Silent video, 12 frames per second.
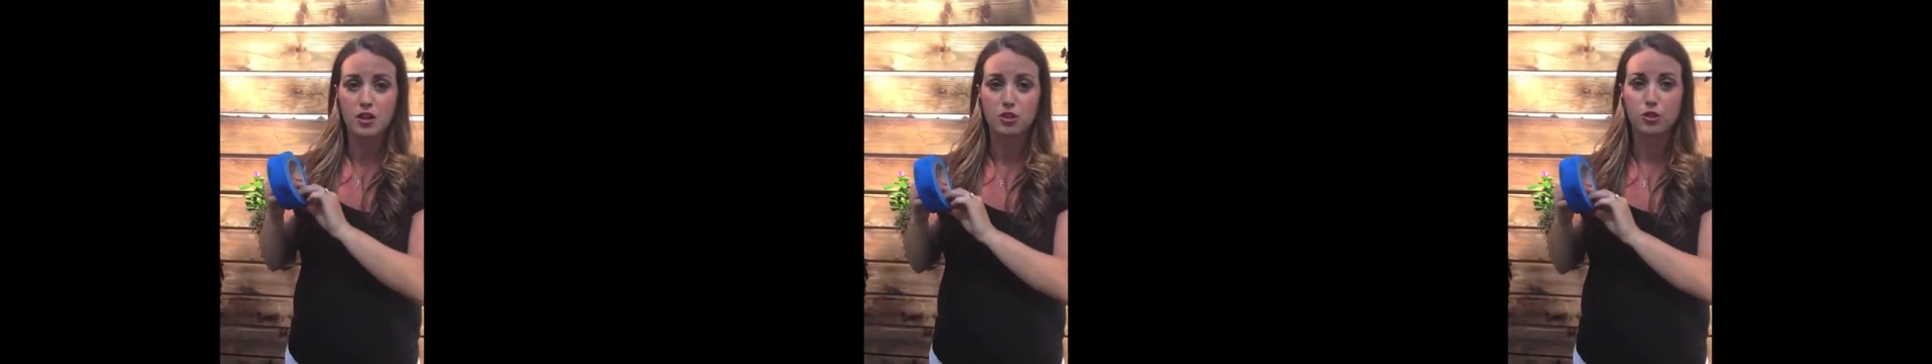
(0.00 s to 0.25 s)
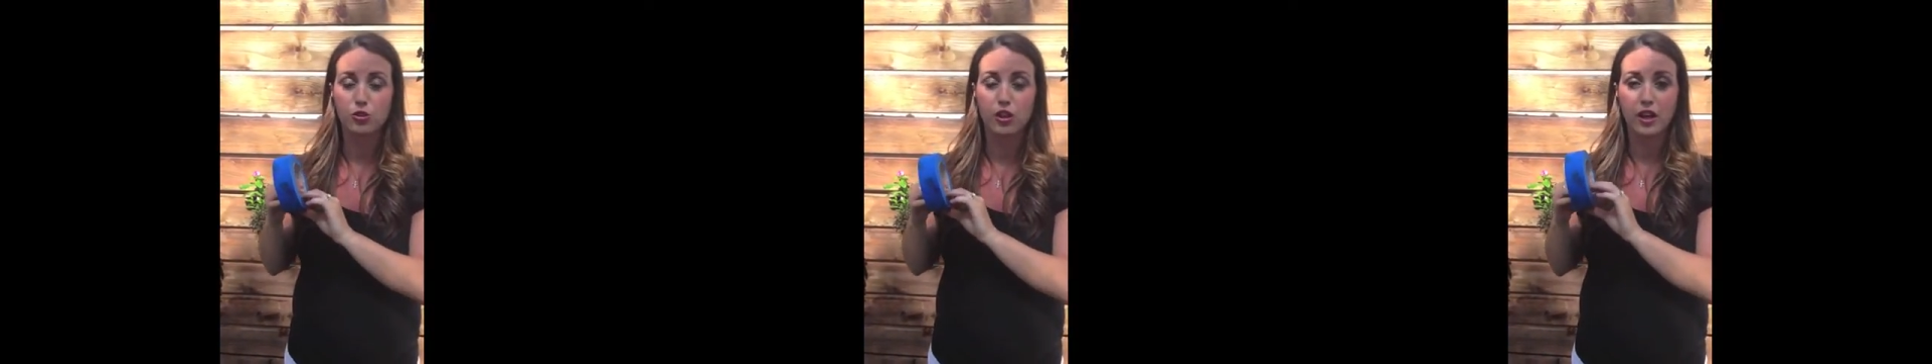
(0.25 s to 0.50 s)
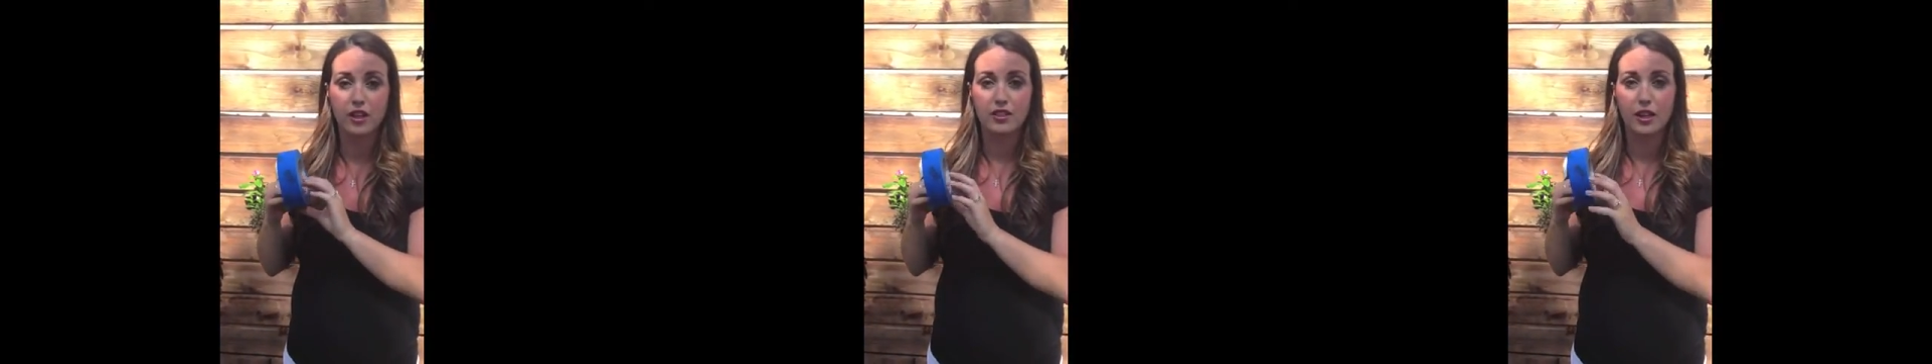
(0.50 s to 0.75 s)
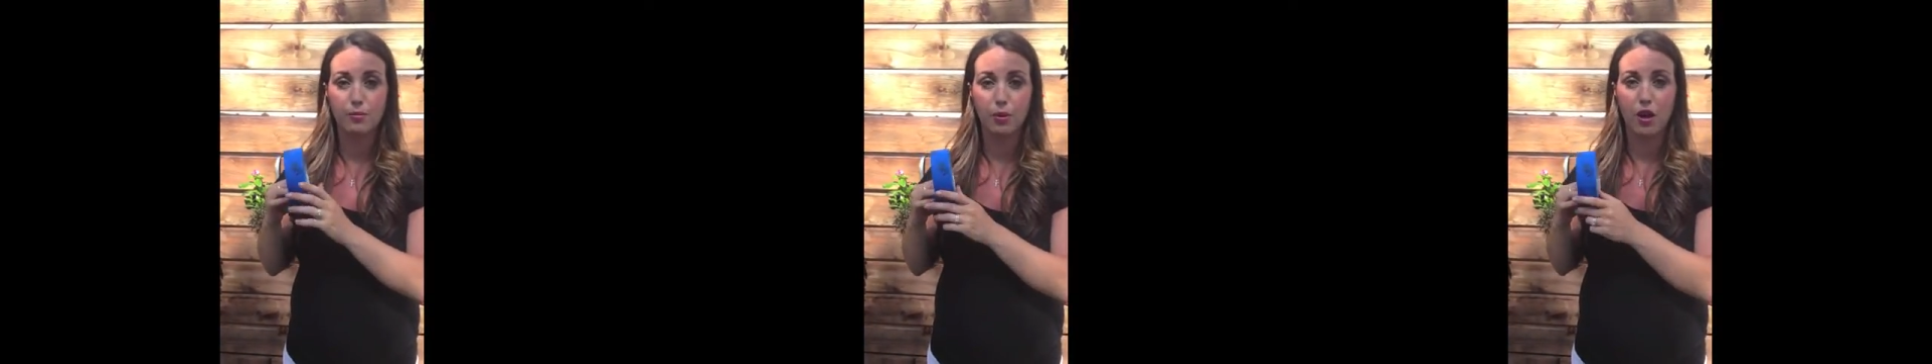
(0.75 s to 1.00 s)
to kind of
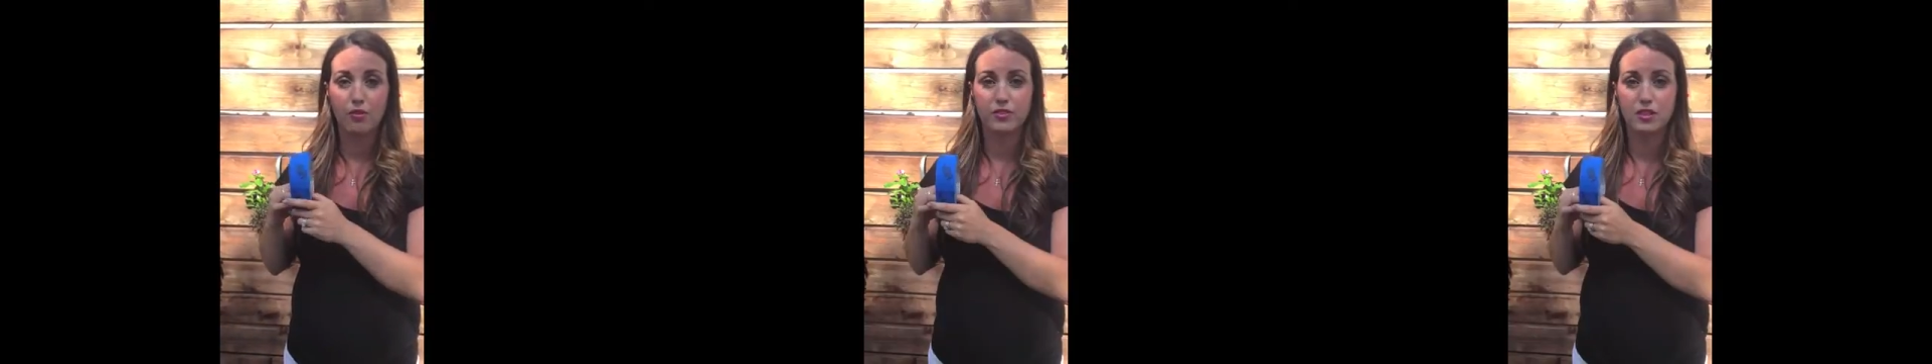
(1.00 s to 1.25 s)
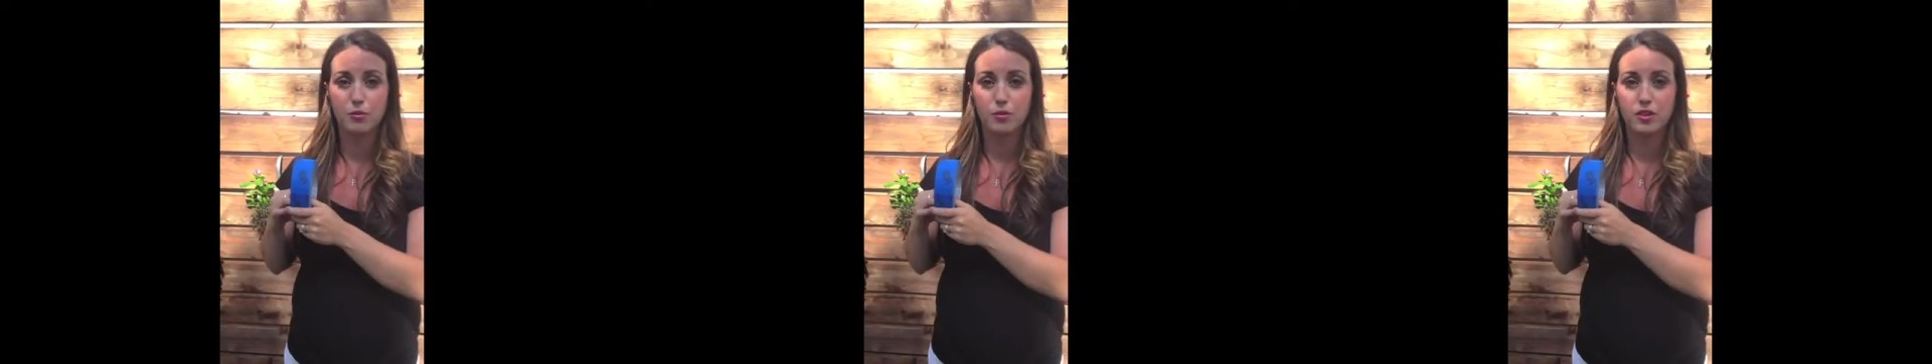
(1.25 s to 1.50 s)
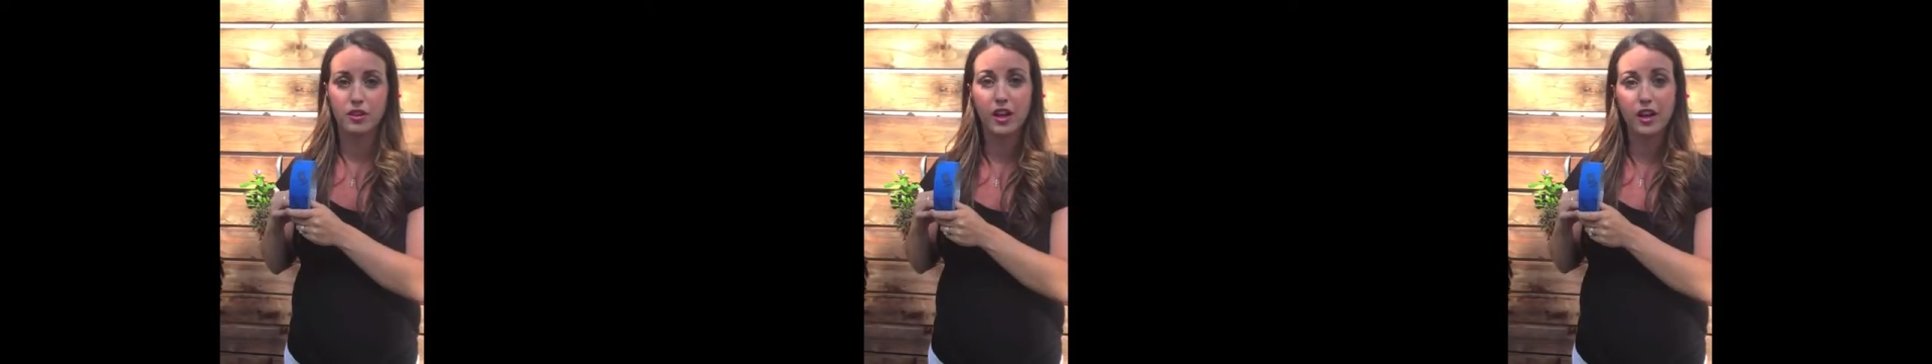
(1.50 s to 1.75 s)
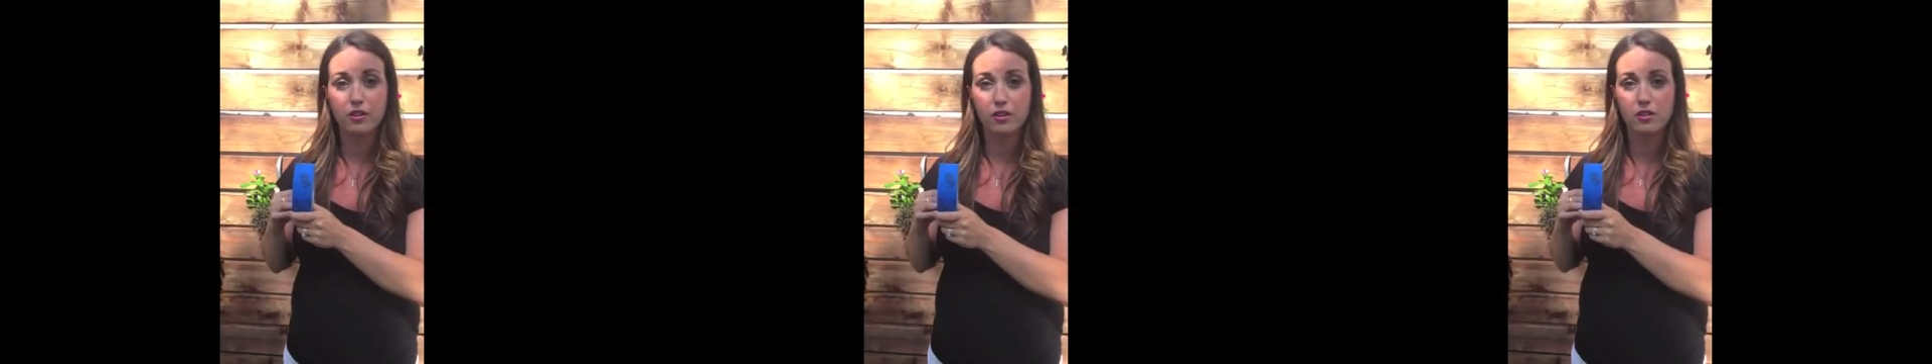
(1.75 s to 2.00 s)
tape off some of the
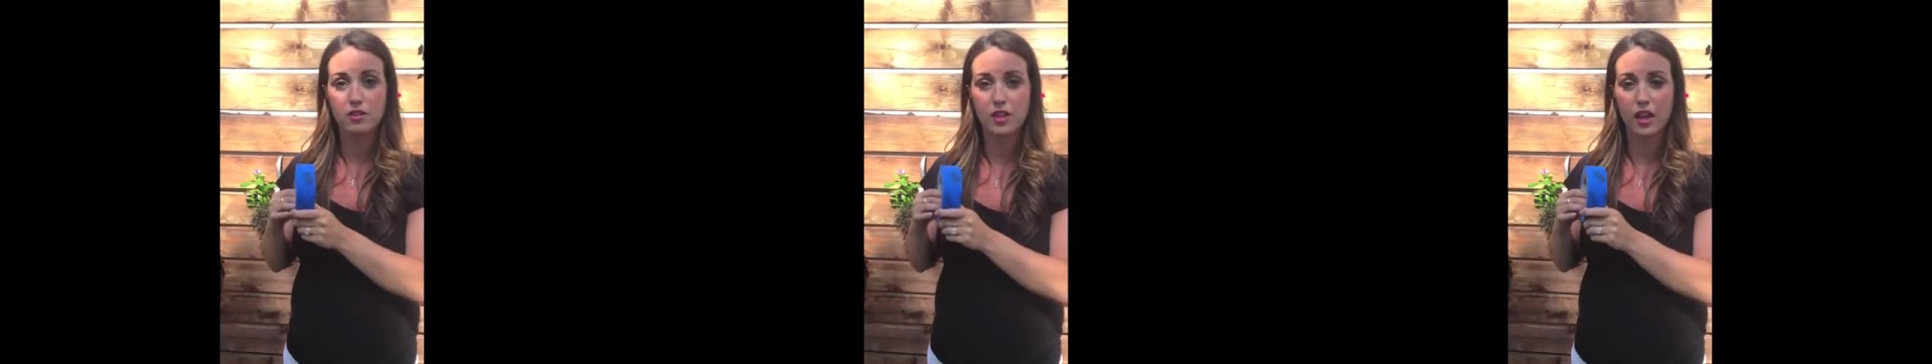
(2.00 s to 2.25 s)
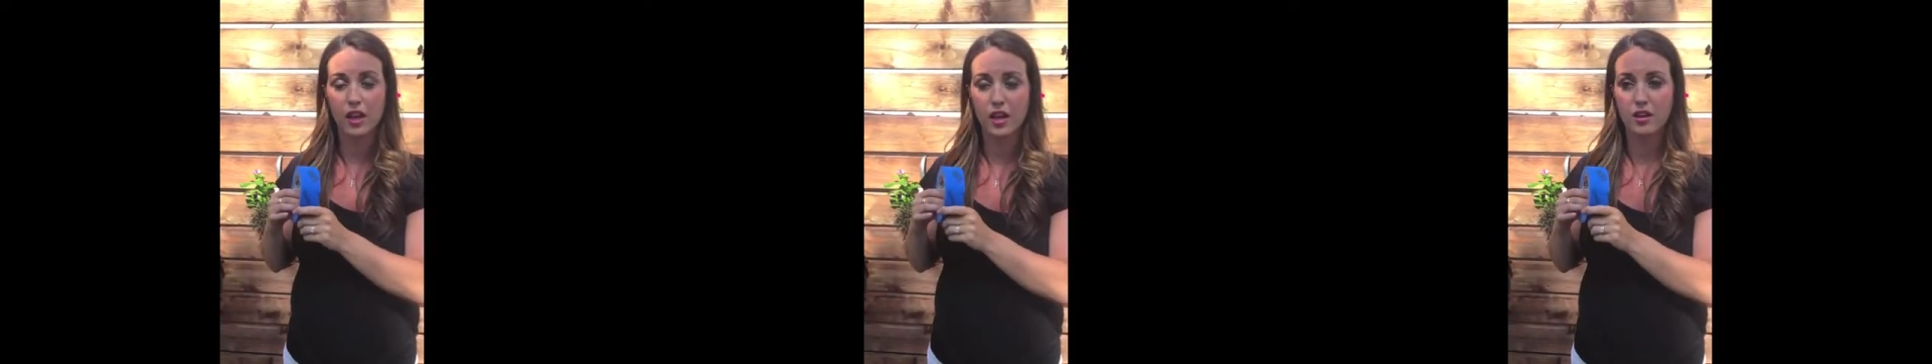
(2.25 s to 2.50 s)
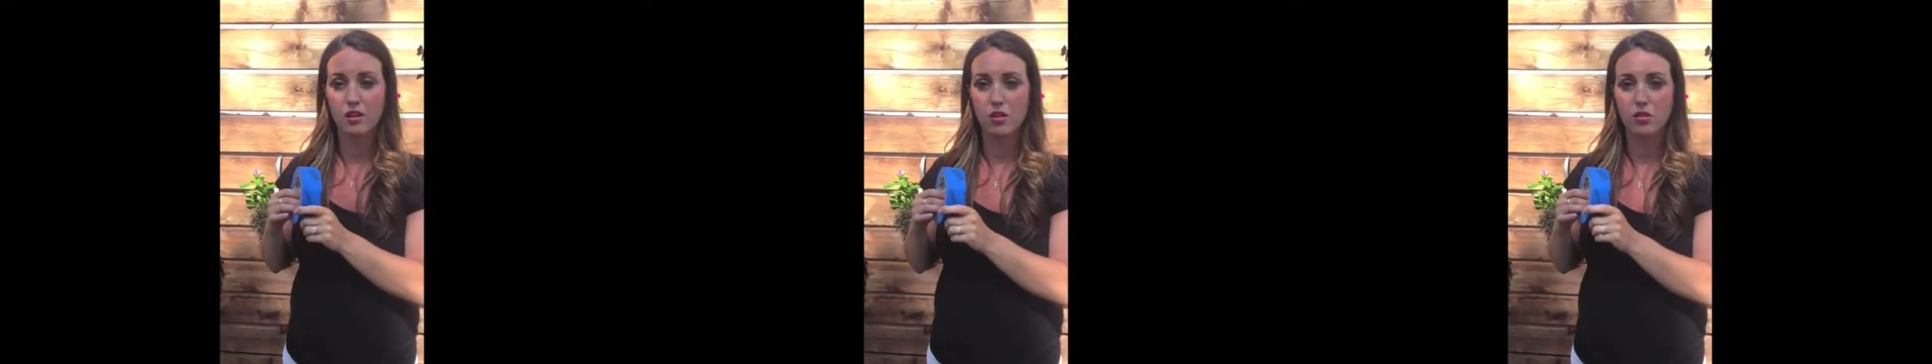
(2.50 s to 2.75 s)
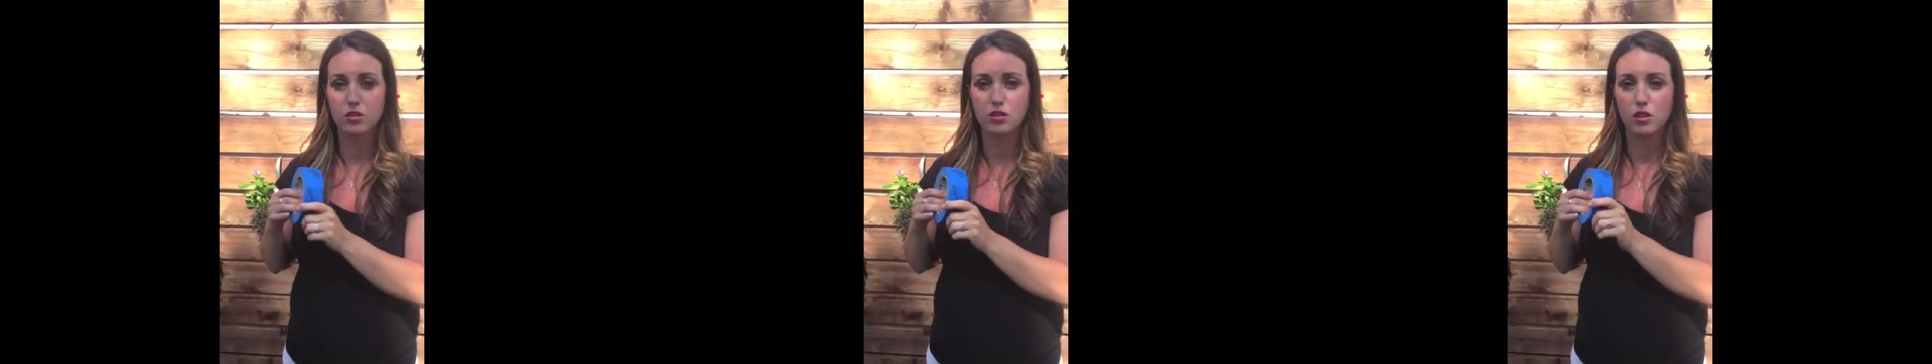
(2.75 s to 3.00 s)
gutters and
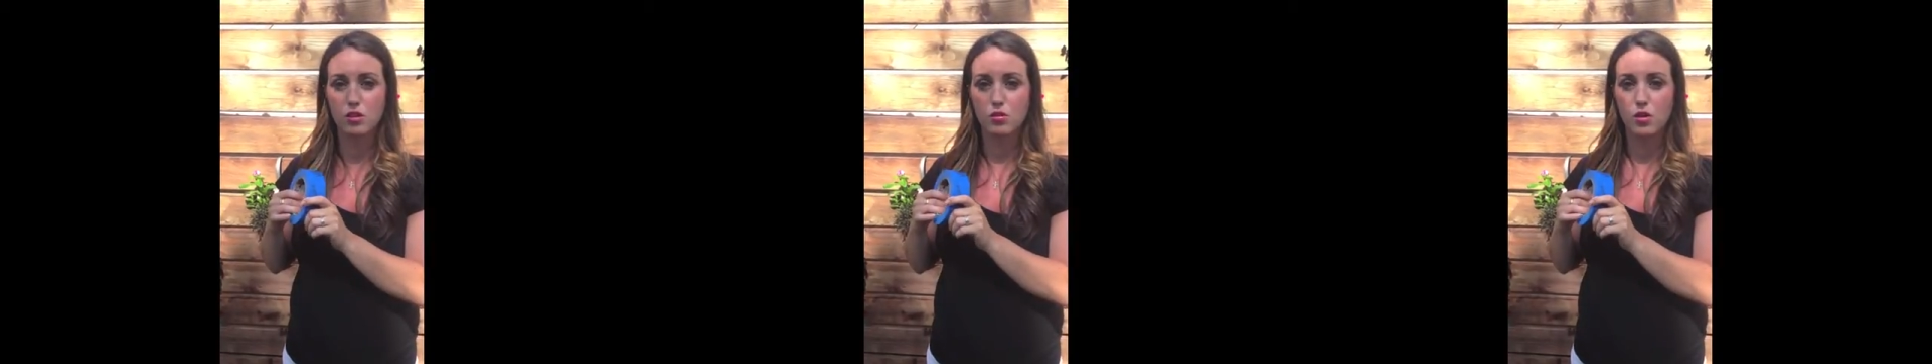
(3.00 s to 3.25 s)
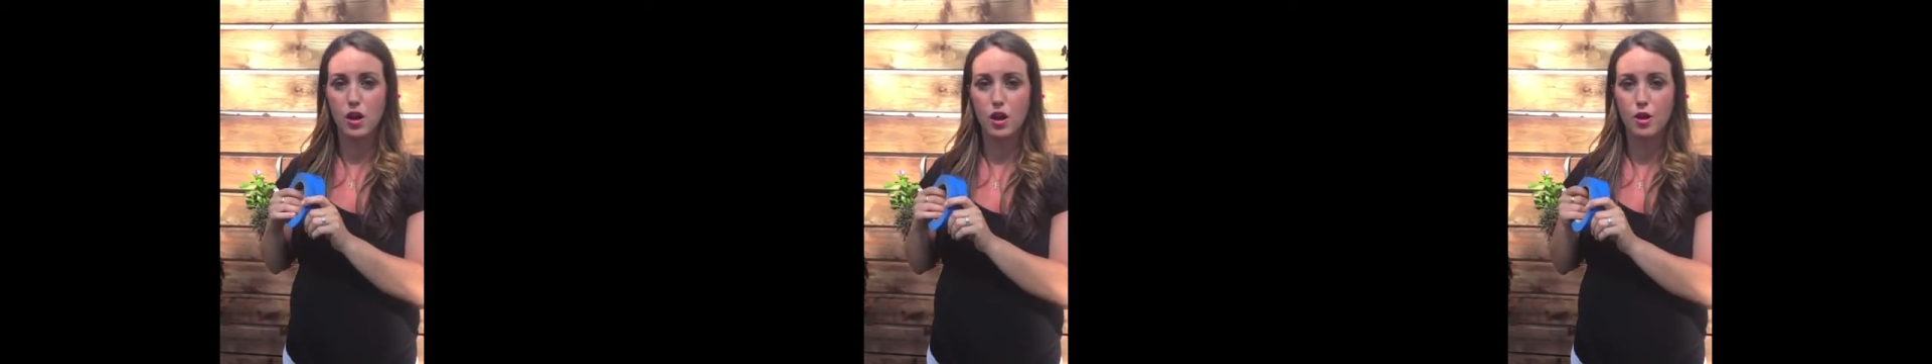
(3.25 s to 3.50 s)
also